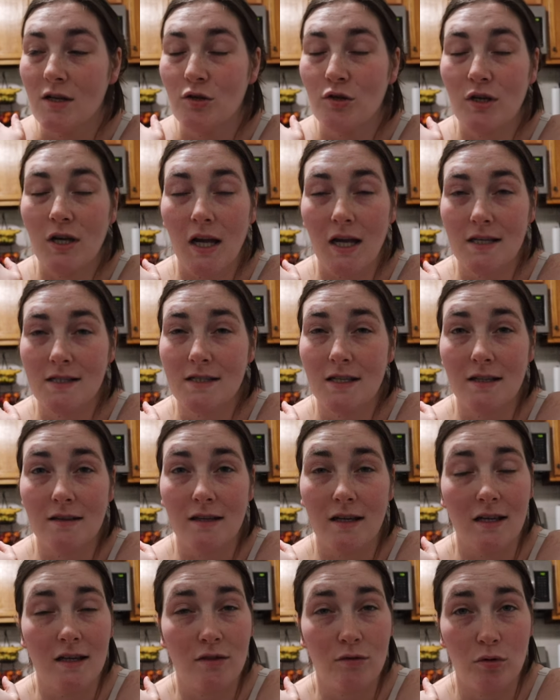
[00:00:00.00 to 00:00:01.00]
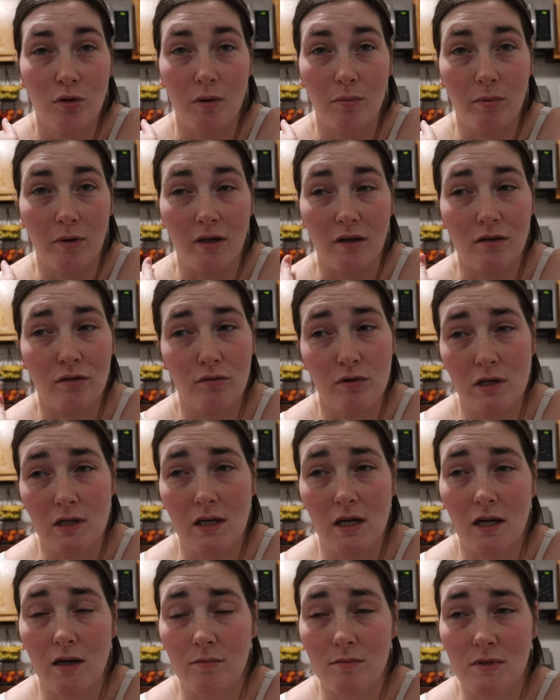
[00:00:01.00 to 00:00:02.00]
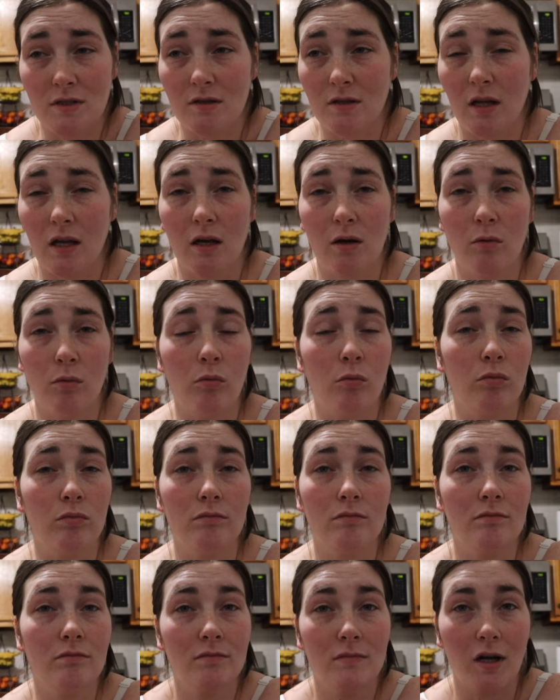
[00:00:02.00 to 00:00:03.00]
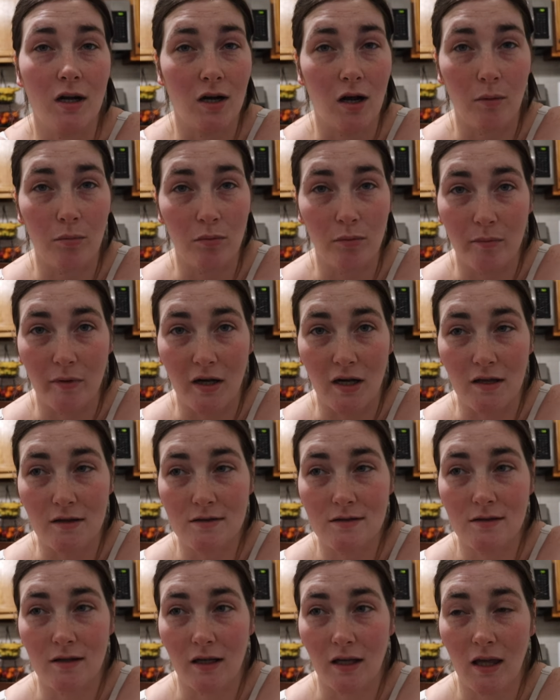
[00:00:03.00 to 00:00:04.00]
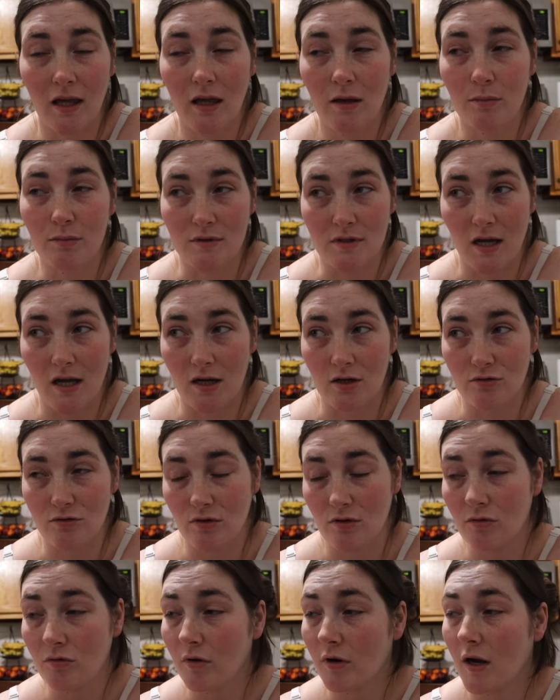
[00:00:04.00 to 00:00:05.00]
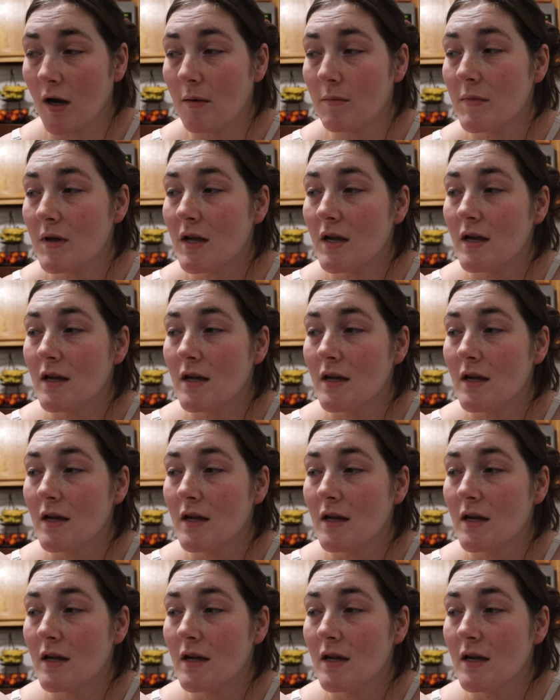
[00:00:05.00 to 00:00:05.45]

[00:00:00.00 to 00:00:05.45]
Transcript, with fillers: You guys seen that he threw up like three times in like a couple minutes. Like, he was actually throwing up.